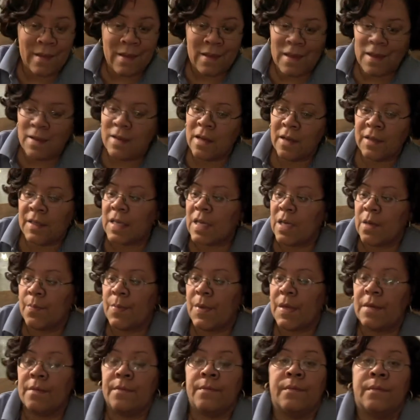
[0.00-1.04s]
And I'll keep
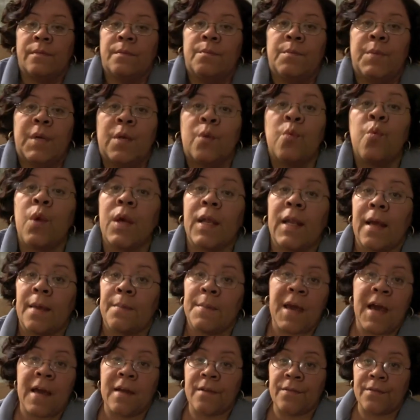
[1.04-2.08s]
it, but when I'm
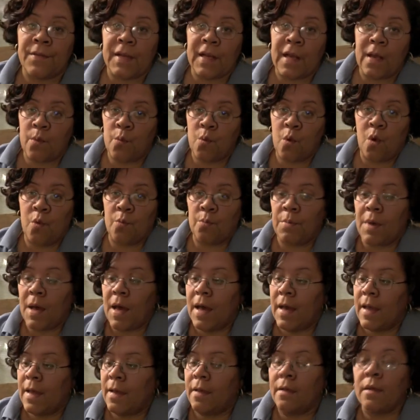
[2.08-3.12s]
out of it, I won't
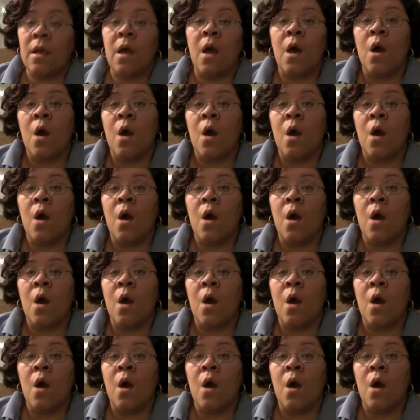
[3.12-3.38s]
buy it.